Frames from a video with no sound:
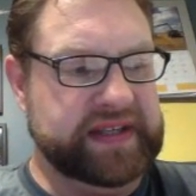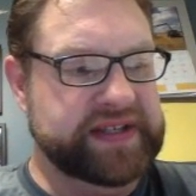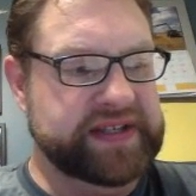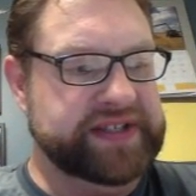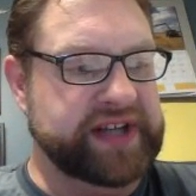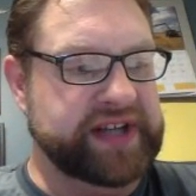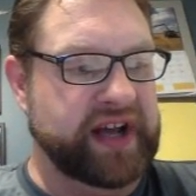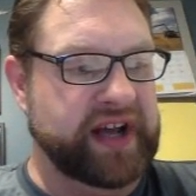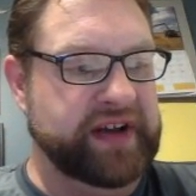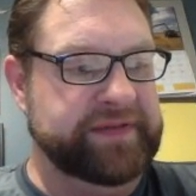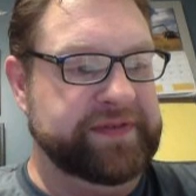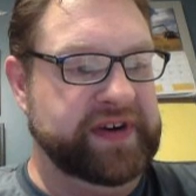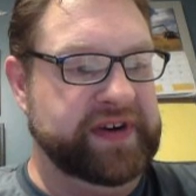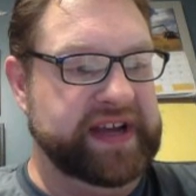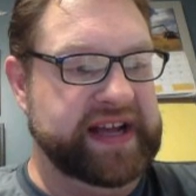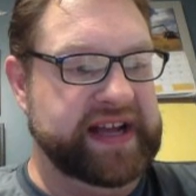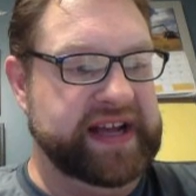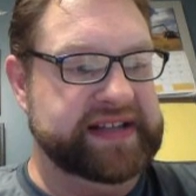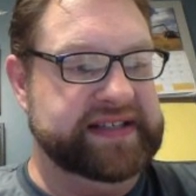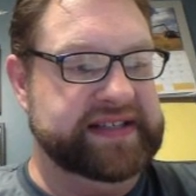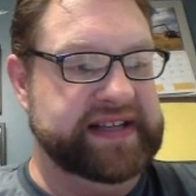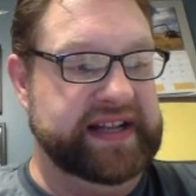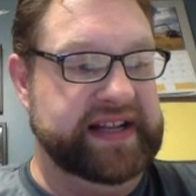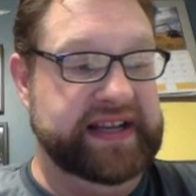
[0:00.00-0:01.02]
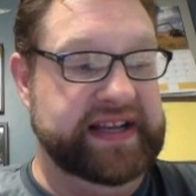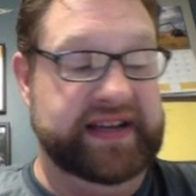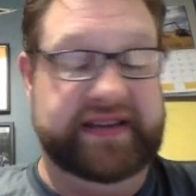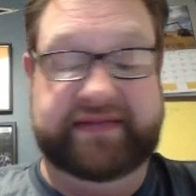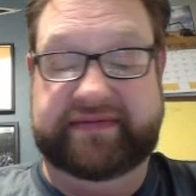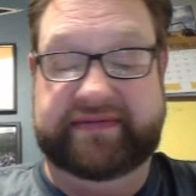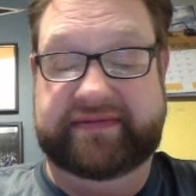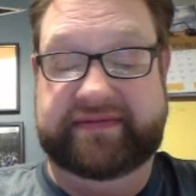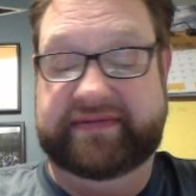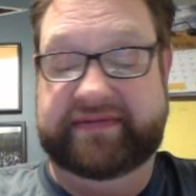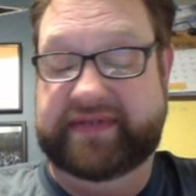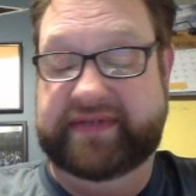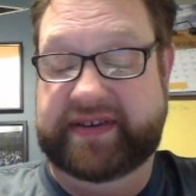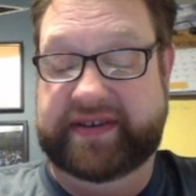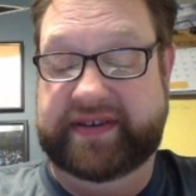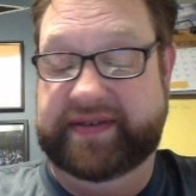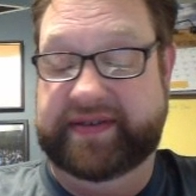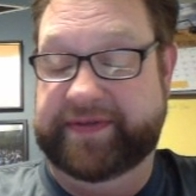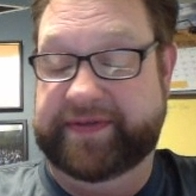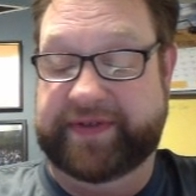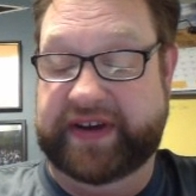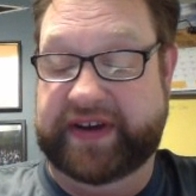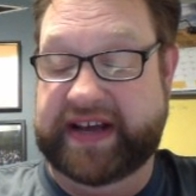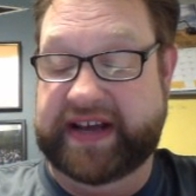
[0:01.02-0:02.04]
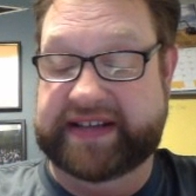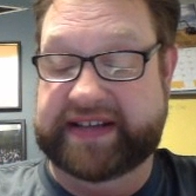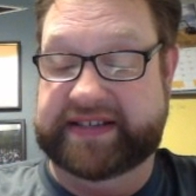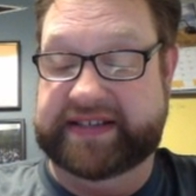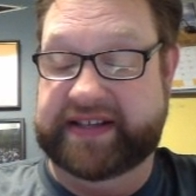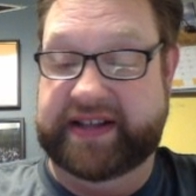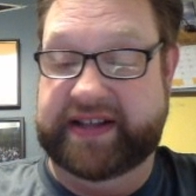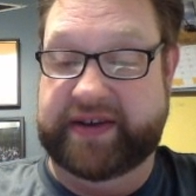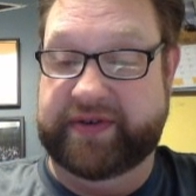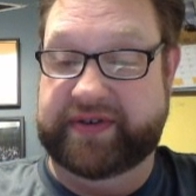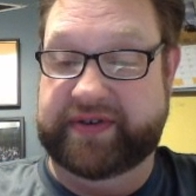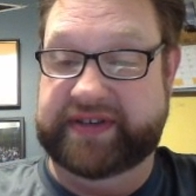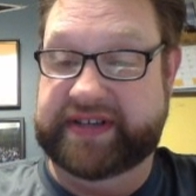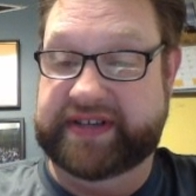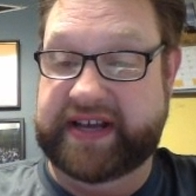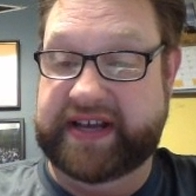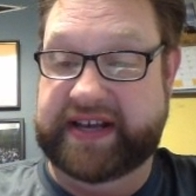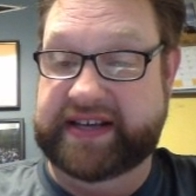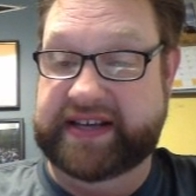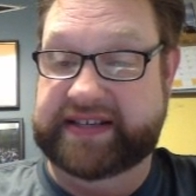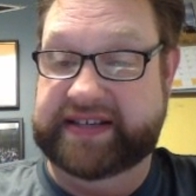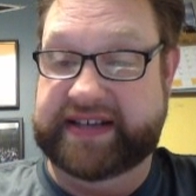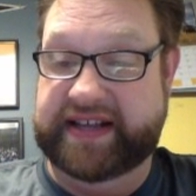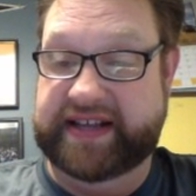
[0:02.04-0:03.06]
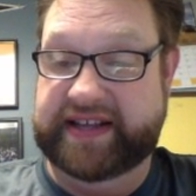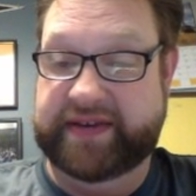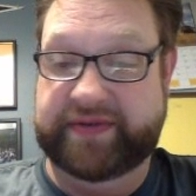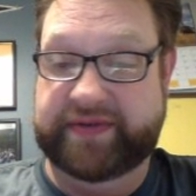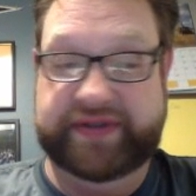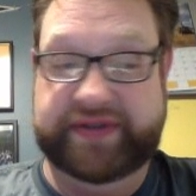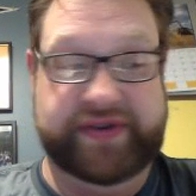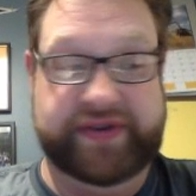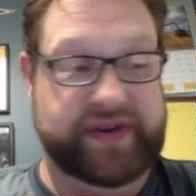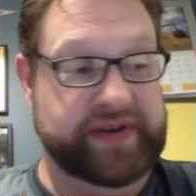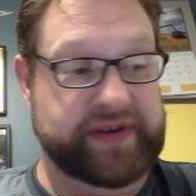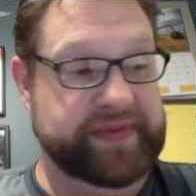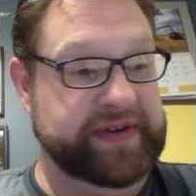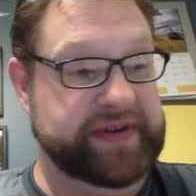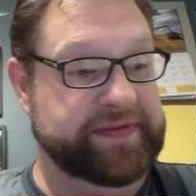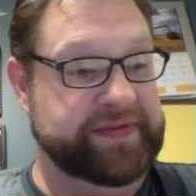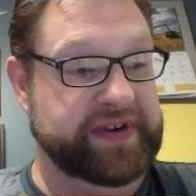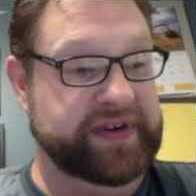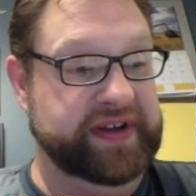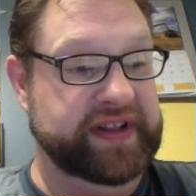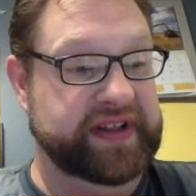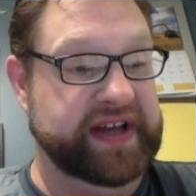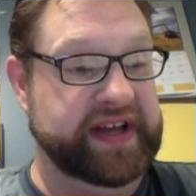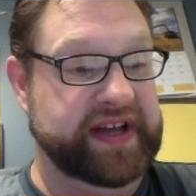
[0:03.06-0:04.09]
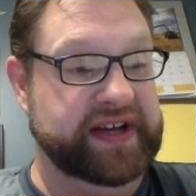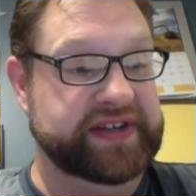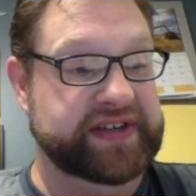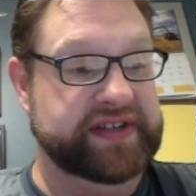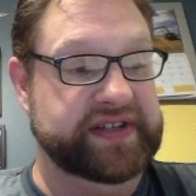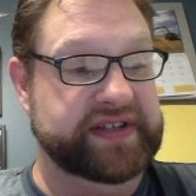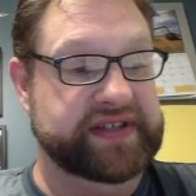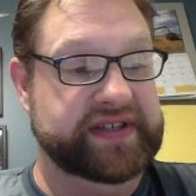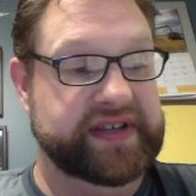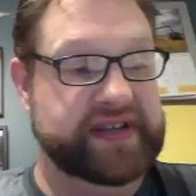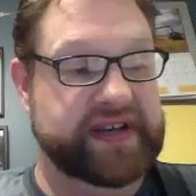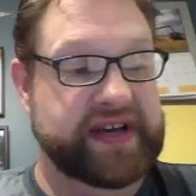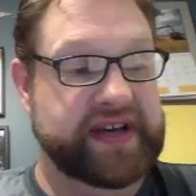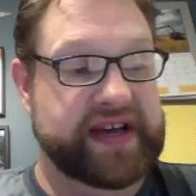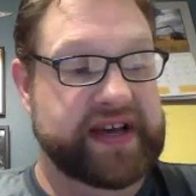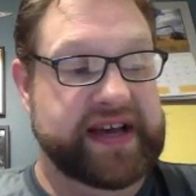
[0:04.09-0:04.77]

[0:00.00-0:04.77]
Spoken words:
Stalin forgets that he forgets that he said there was going to be free elections.